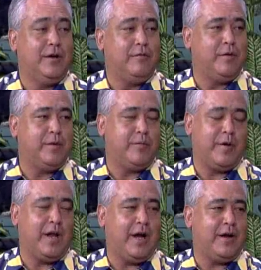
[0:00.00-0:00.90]
We've been
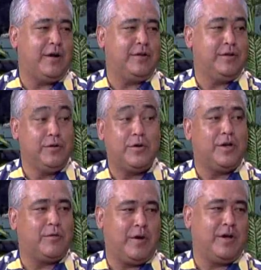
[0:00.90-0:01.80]
relying on the
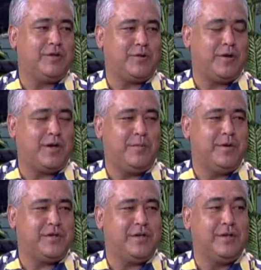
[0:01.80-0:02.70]
Nuclear Regulatory
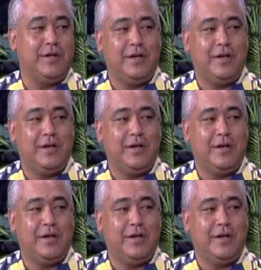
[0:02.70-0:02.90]
Commission